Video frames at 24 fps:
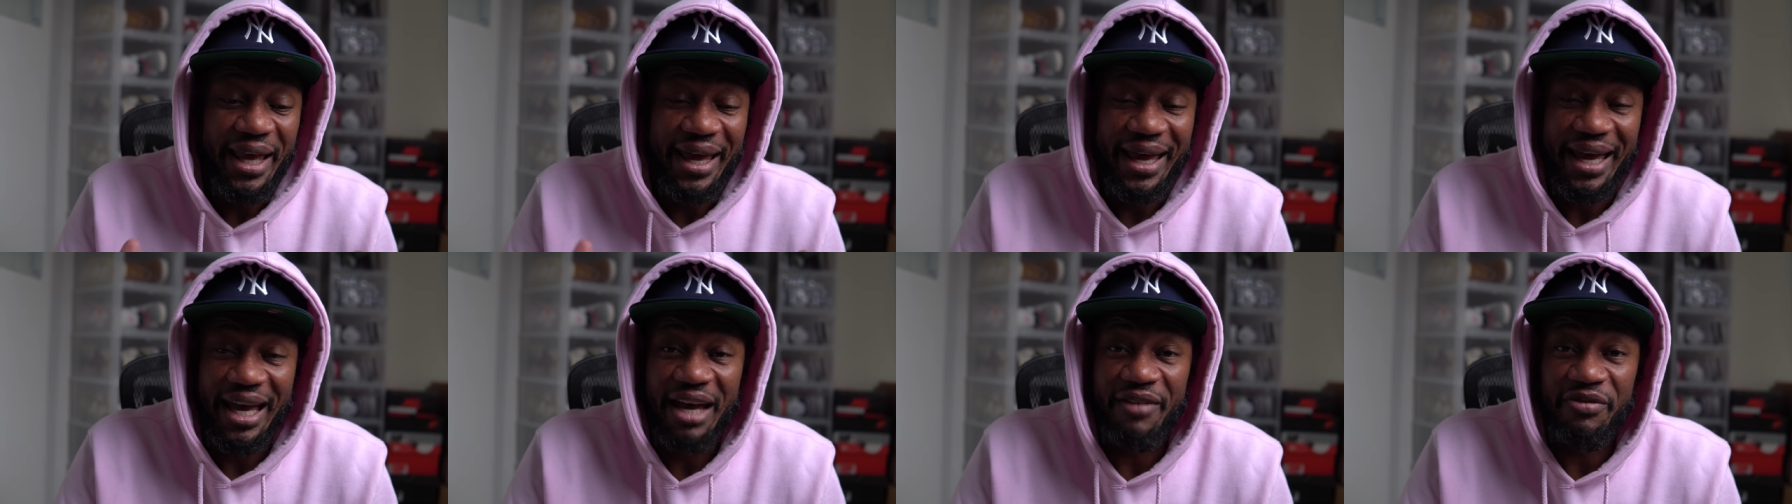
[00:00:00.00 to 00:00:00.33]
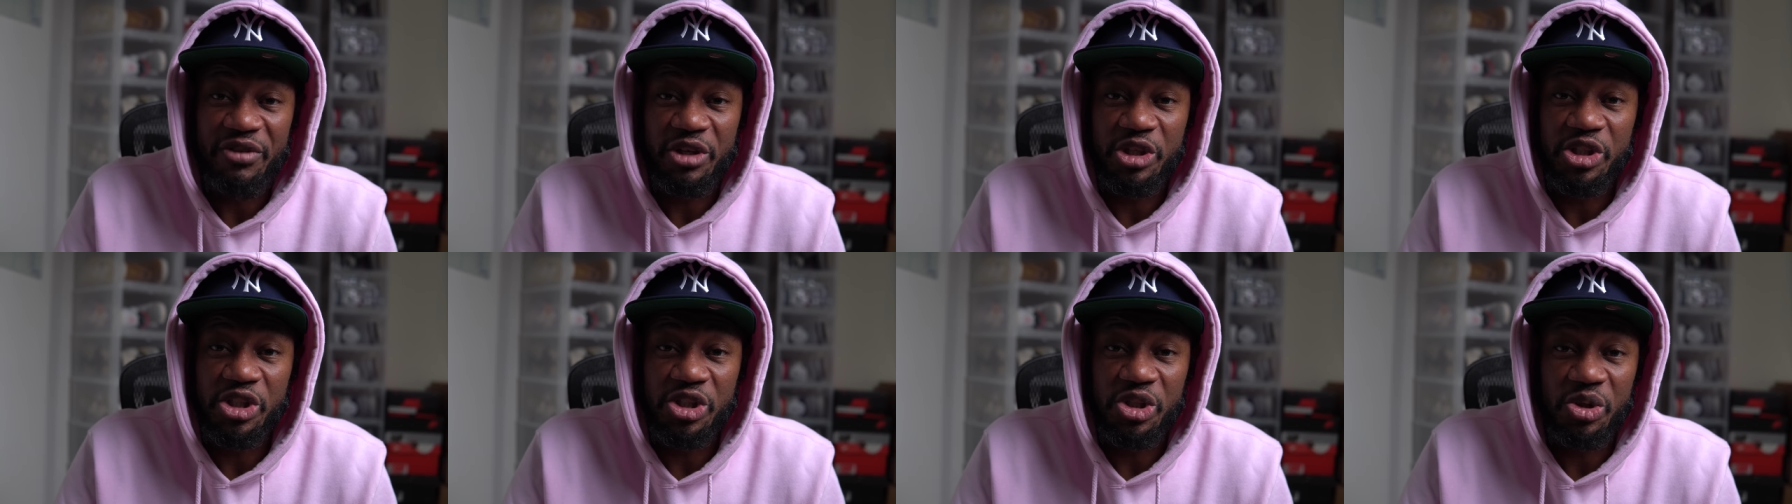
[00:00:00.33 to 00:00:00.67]
have
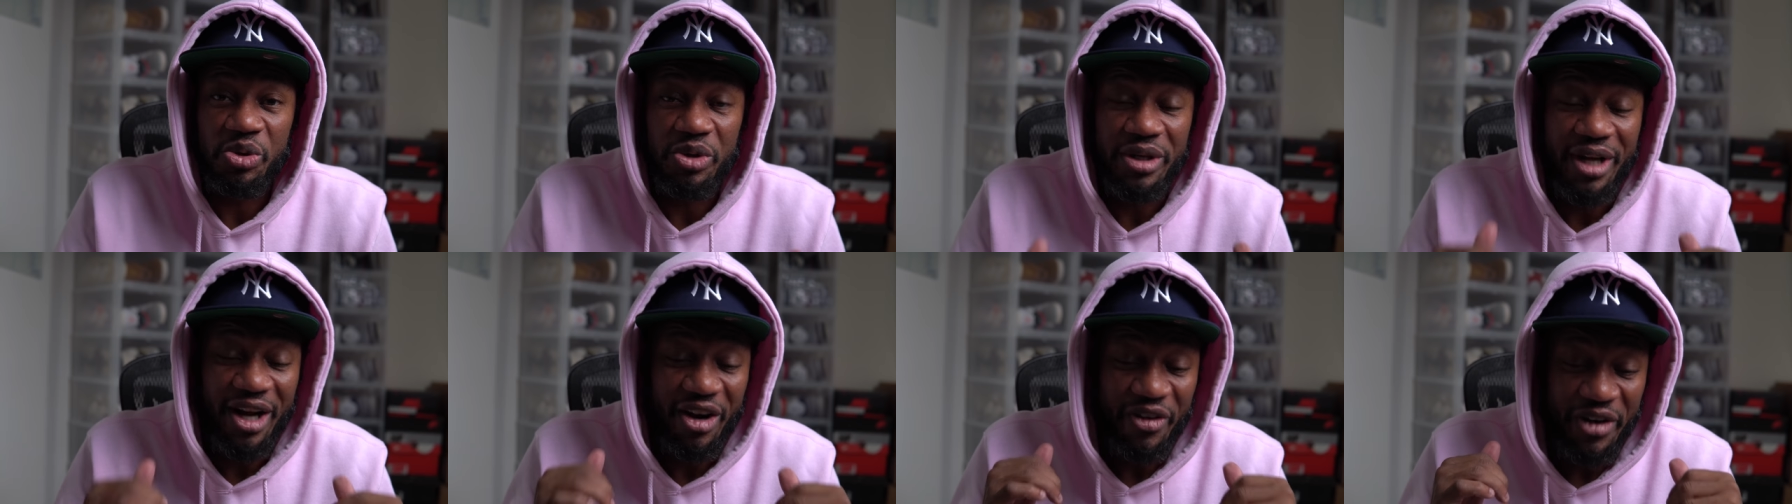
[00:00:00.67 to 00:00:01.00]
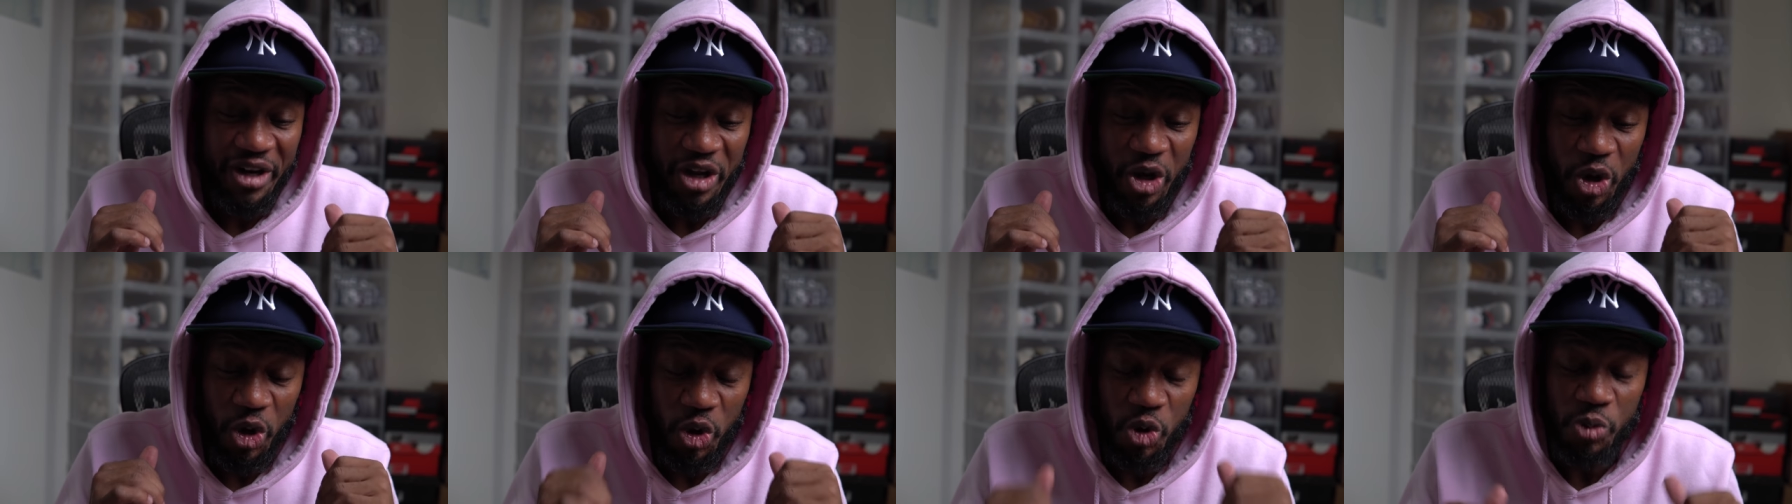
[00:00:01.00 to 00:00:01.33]
this shoe, and I
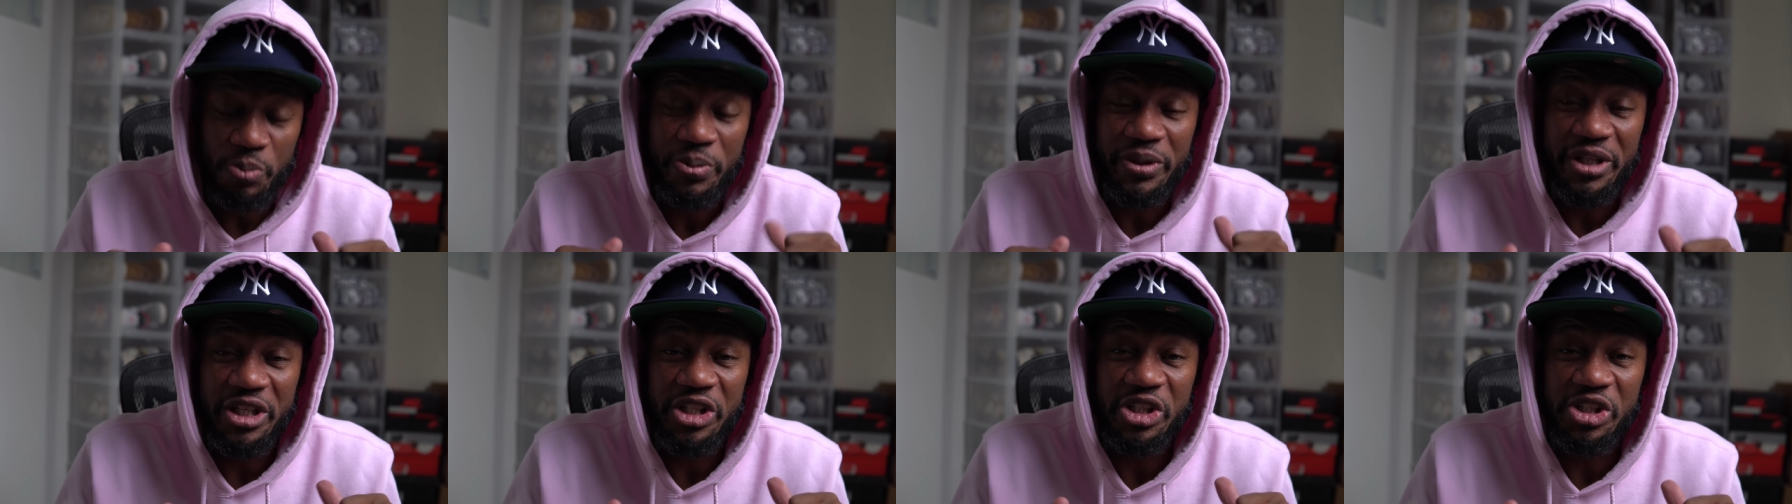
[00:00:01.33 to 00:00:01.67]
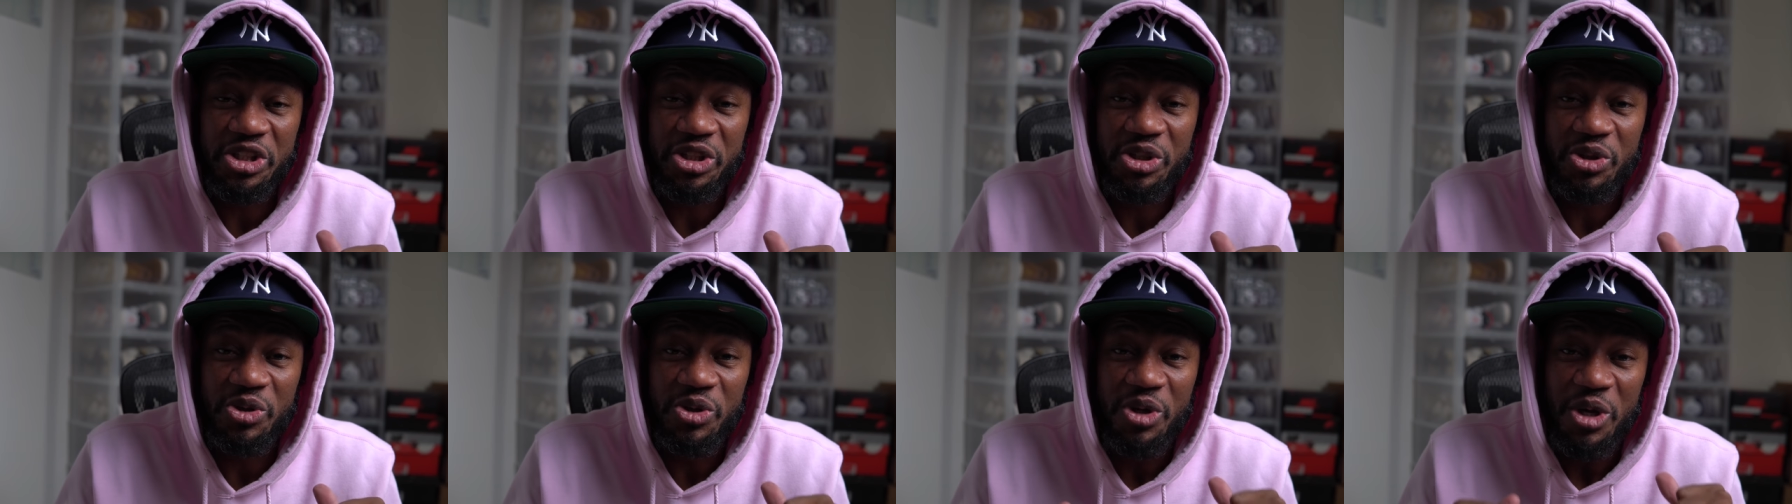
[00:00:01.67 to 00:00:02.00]
already hooping this
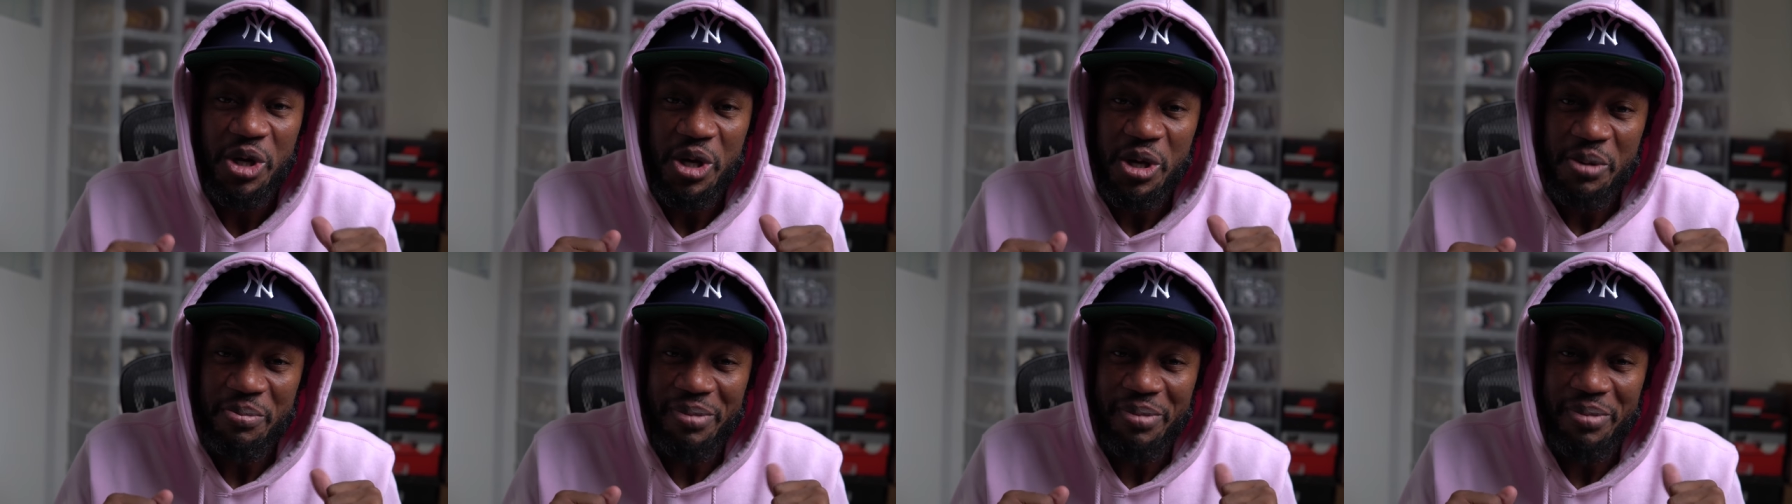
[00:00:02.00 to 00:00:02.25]
shoe.